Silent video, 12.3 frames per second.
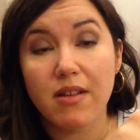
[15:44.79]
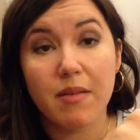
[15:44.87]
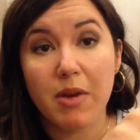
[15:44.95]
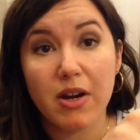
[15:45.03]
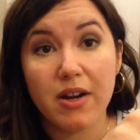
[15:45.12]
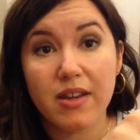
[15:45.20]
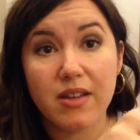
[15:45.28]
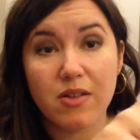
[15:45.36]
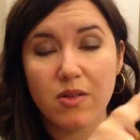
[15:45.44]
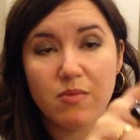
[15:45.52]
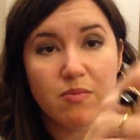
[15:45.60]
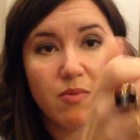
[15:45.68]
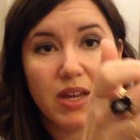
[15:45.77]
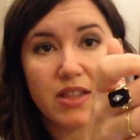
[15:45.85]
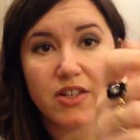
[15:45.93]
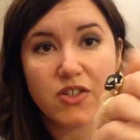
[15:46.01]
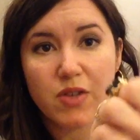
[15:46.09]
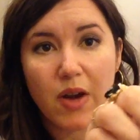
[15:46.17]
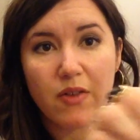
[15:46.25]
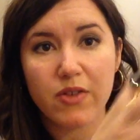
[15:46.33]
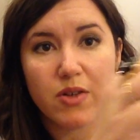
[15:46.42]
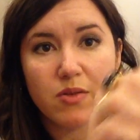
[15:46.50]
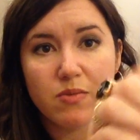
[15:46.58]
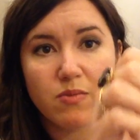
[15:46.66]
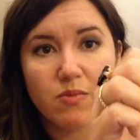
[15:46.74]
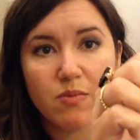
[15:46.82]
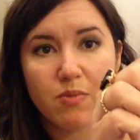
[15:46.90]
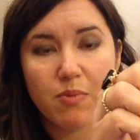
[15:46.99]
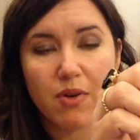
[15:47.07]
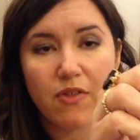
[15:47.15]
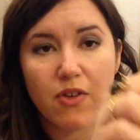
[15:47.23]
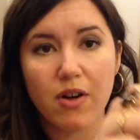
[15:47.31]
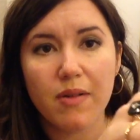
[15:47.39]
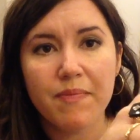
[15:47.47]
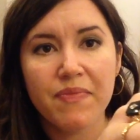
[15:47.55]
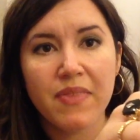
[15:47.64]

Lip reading: American or English, however you prefer.